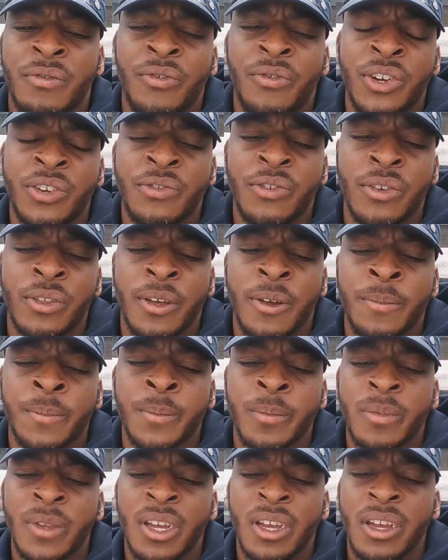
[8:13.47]
Fish for
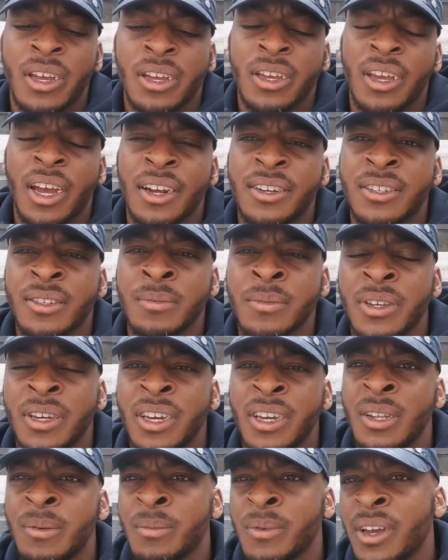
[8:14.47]
them. Catch them,
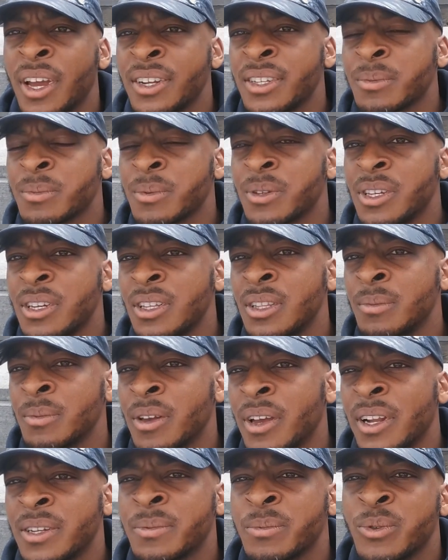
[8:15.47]
eat them, catch them, kill them,
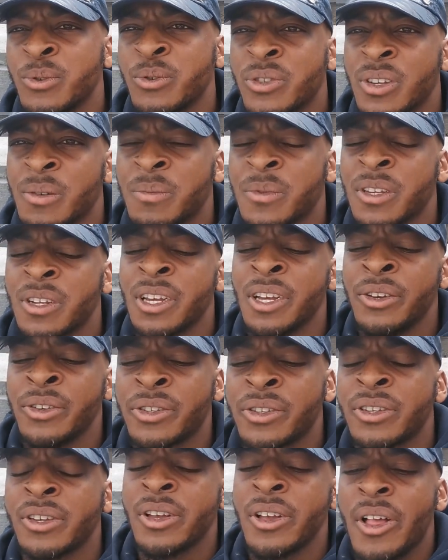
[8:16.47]
catch them, do something
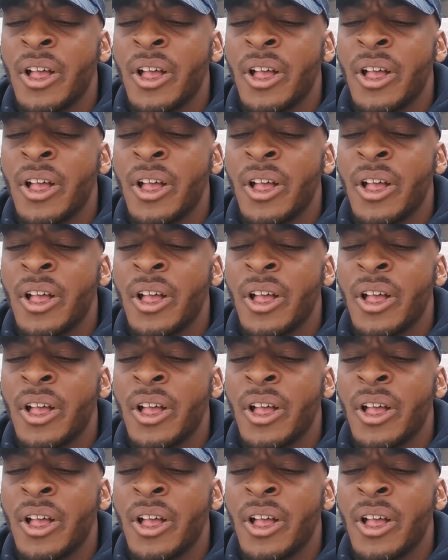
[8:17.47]
else.